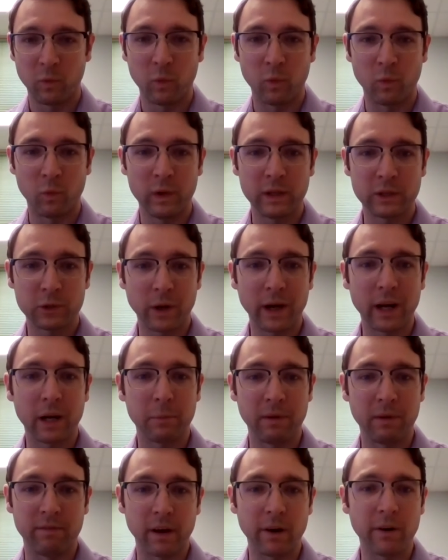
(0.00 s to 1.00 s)
we try to
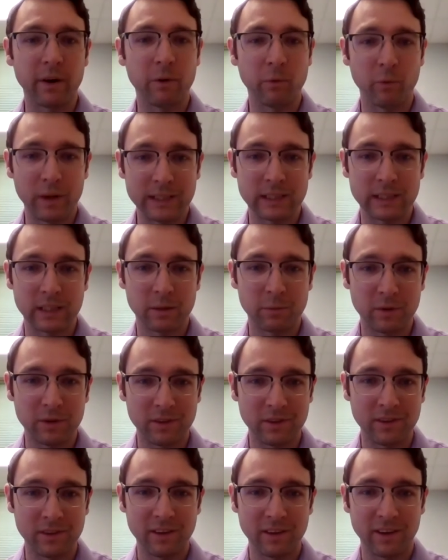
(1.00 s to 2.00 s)
be very
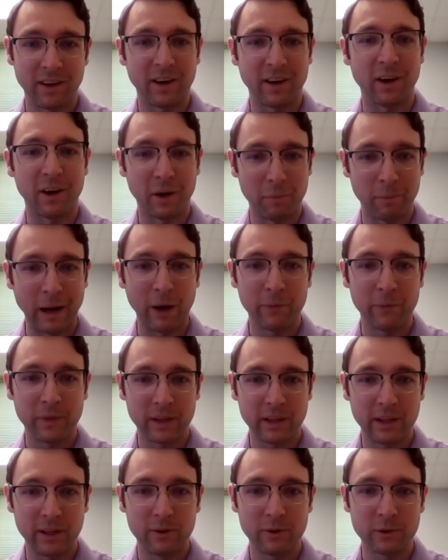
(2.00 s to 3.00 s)
reasonable about
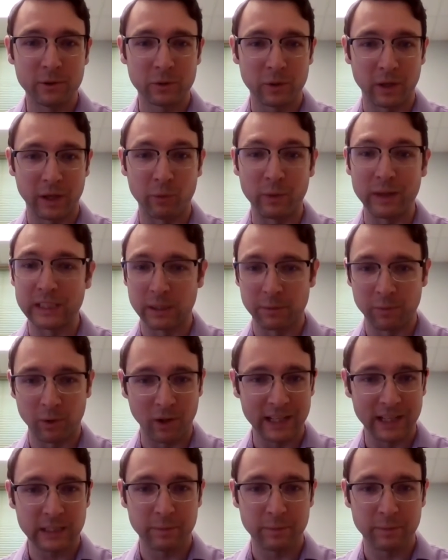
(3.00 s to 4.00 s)
the use and reasonable
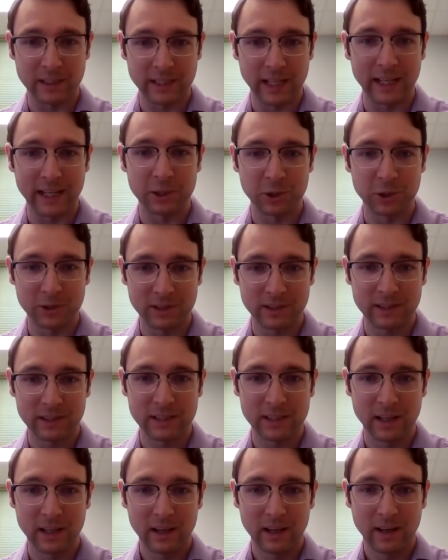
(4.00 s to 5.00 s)

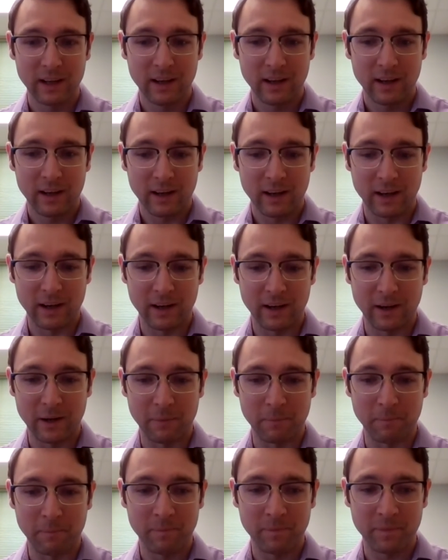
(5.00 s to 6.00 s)
expectations.
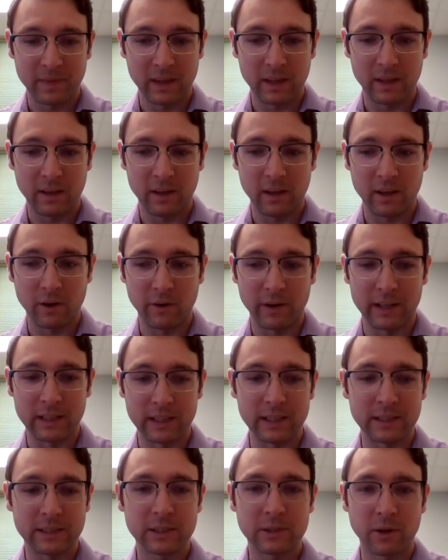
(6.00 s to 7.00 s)

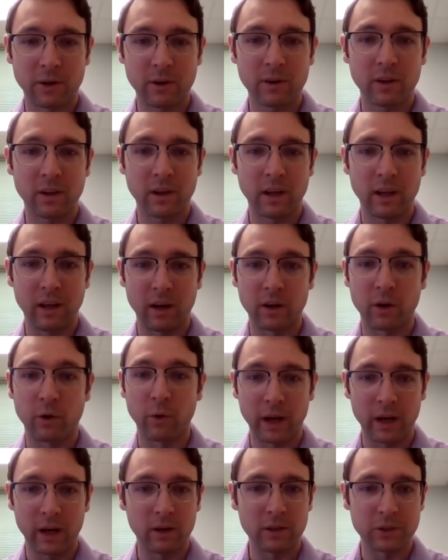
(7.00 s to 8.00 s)
It's certainly a
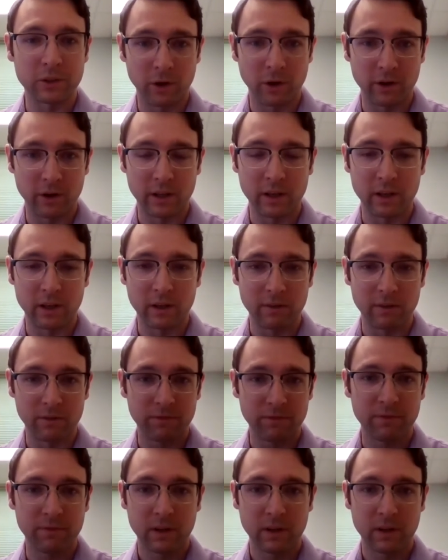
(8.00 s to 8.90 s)
great alternative